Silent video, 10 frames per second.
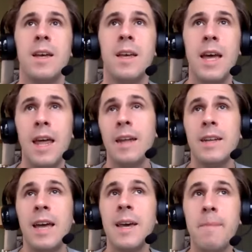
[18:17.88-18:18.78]

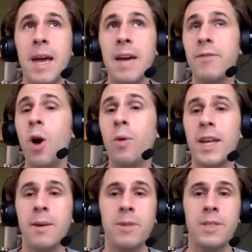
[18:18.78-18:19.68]
and they may have known that
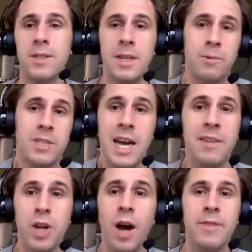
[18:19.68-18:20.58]
it was kind
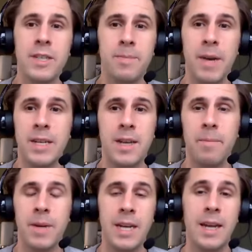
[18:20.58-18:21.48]
of an office space
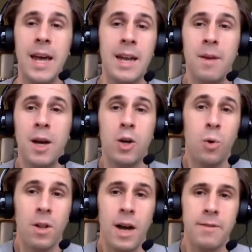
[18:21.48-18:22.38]
company, and a
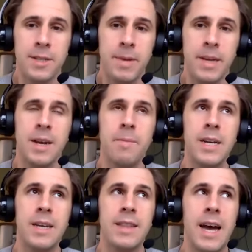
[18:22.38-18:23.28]
cool office space
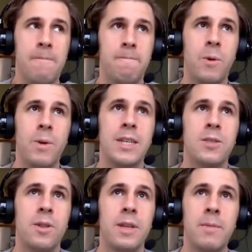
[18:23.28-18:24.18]
company at that. And when I
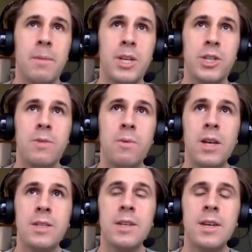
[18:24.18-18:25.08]
told them the mission
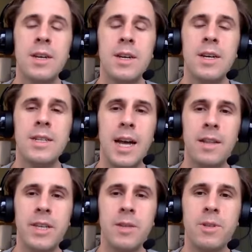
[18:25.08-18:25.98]
was to
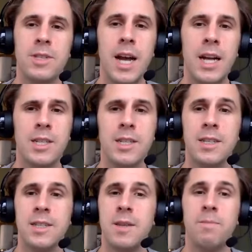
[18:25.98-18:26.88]
elevate the world's
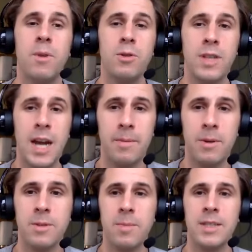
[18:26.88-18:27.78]
consciousness, the most common
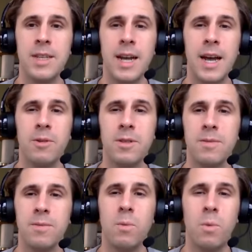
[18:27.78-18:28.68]
response I got
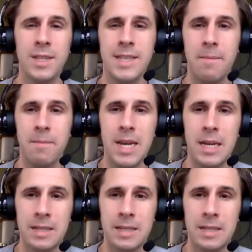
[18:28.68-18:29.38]
was, "What does that mean?"